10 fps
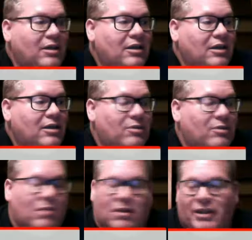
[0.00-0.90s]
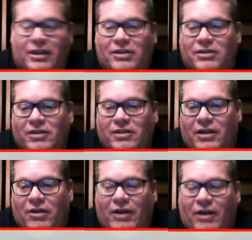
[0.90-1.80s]
where it's,
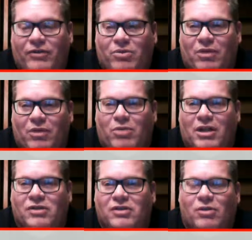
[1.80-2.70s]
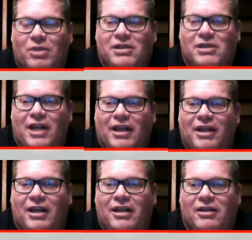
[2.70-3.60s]
every 20 minutes somebody's naked
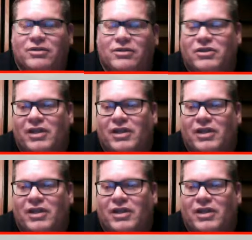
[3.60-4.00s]
and there's a sex